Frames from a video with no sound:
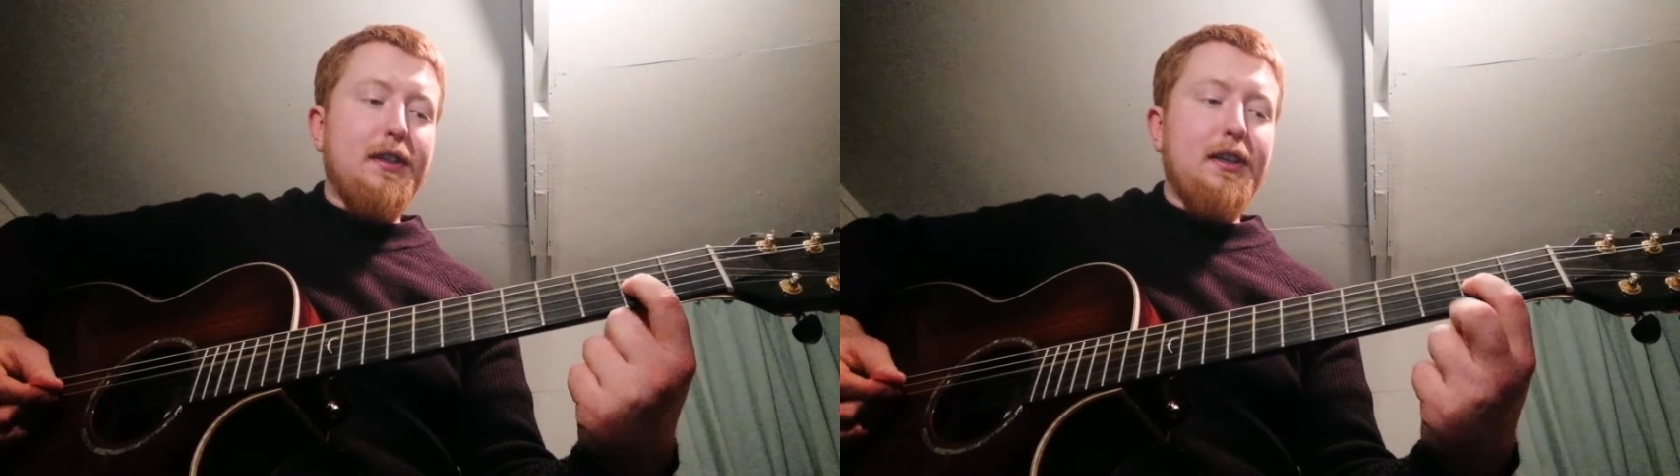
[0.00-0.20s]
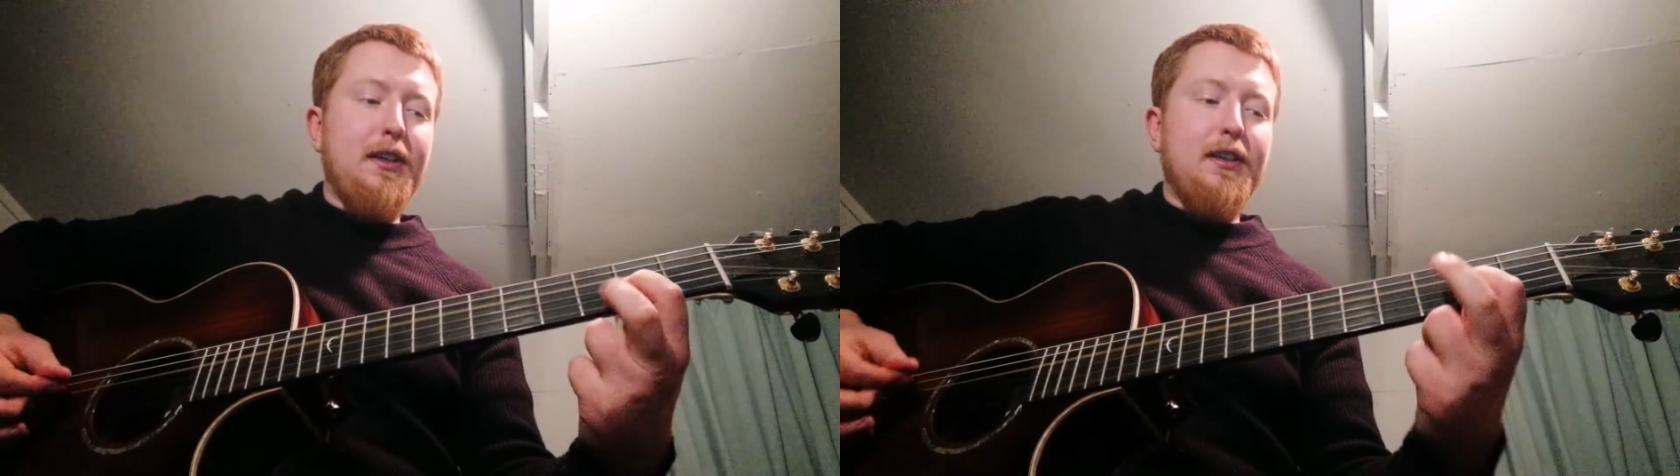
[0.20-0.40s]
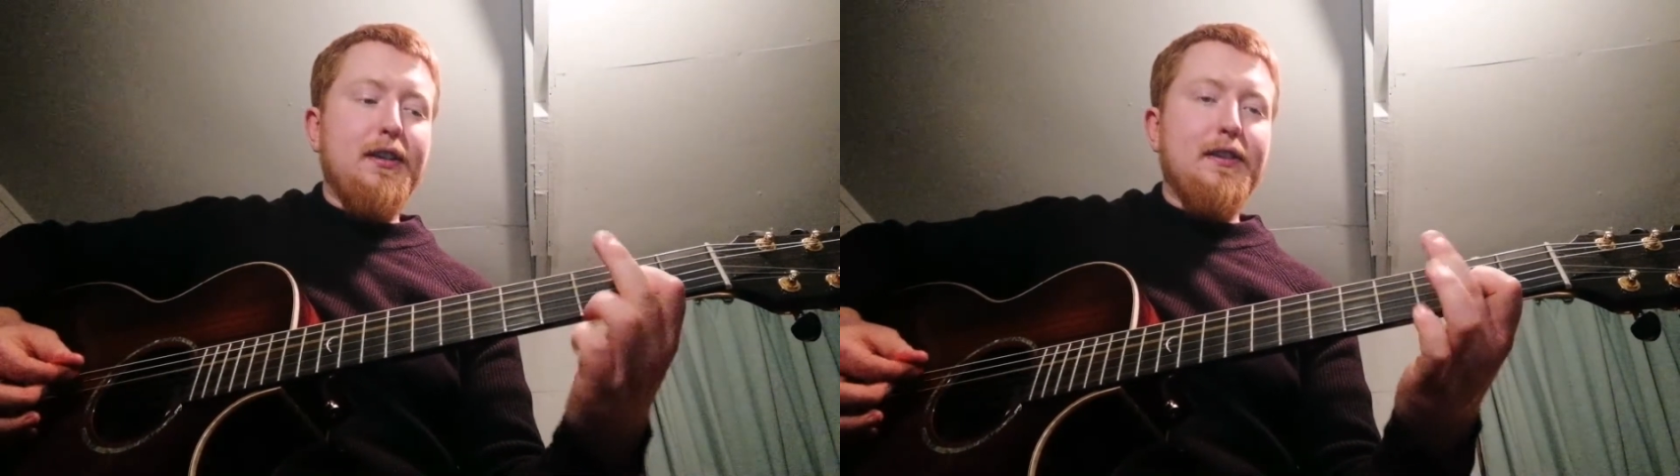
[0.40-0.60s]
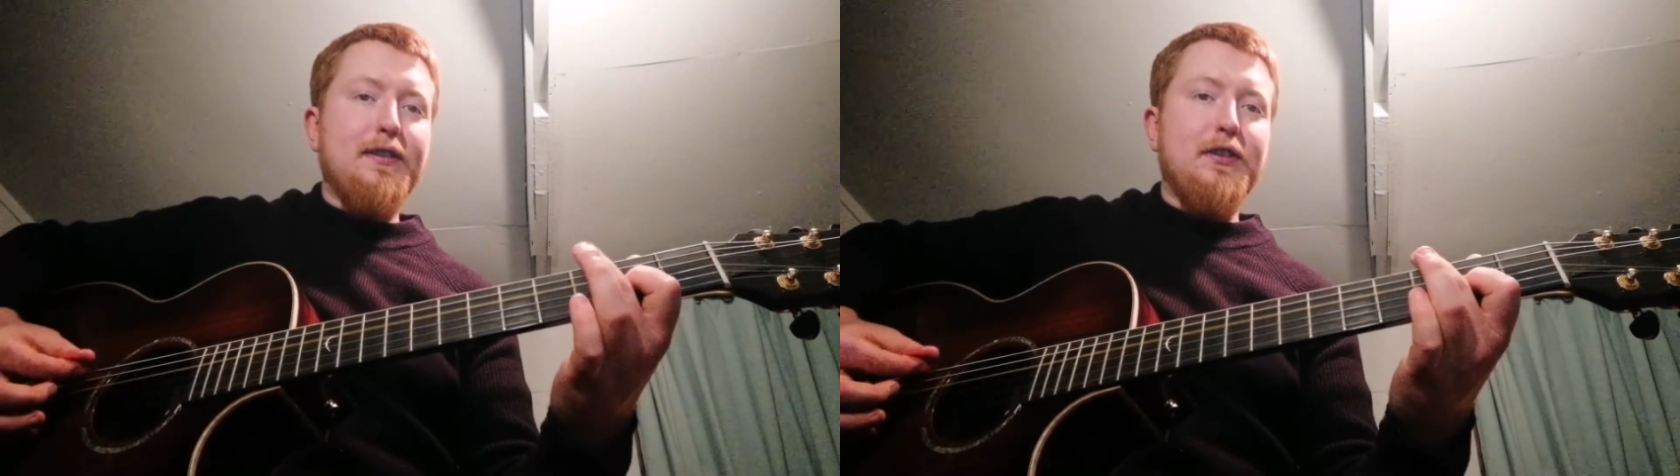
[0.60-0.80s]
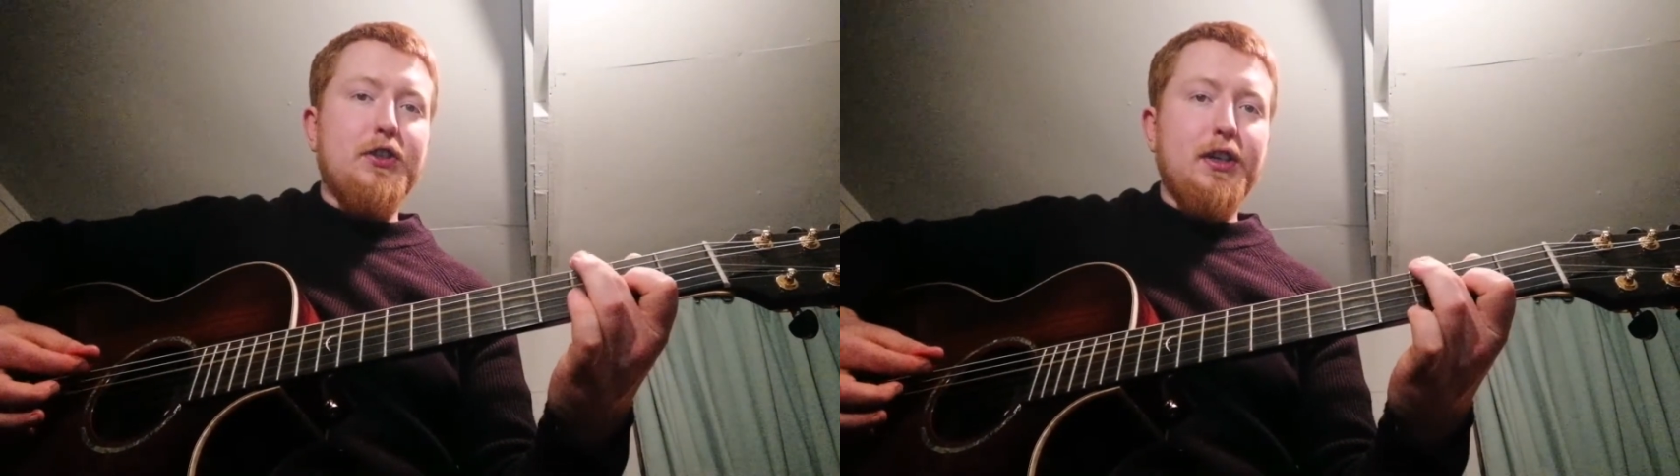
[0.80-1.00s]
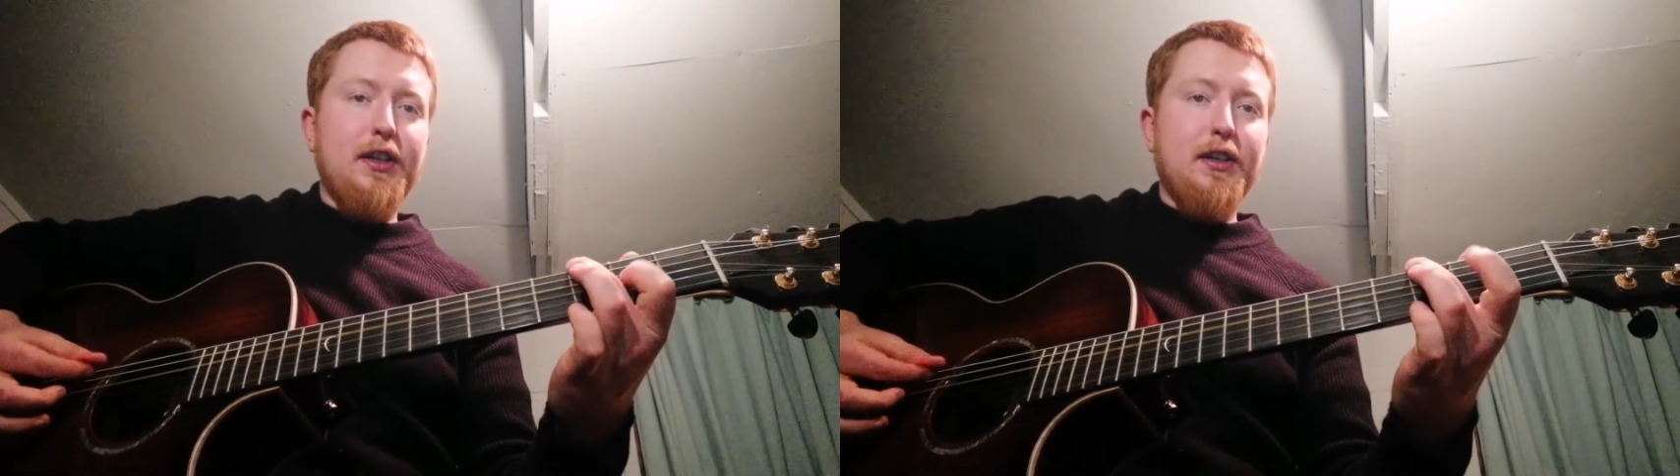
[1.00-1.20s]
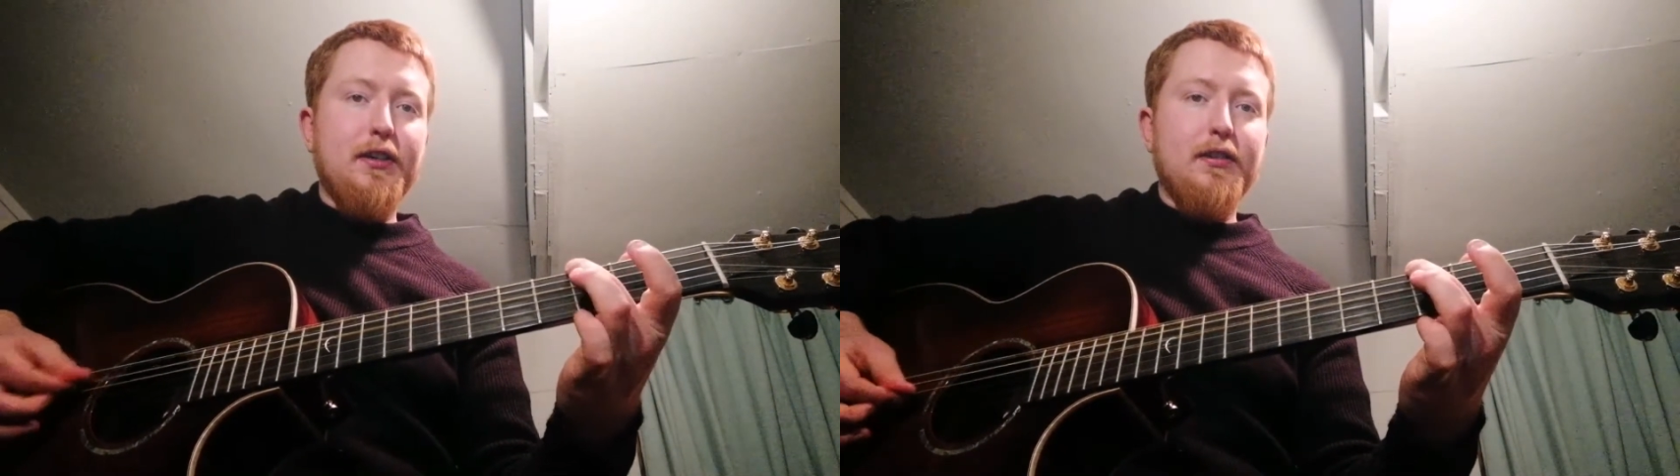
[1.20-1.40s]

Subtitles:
D to G,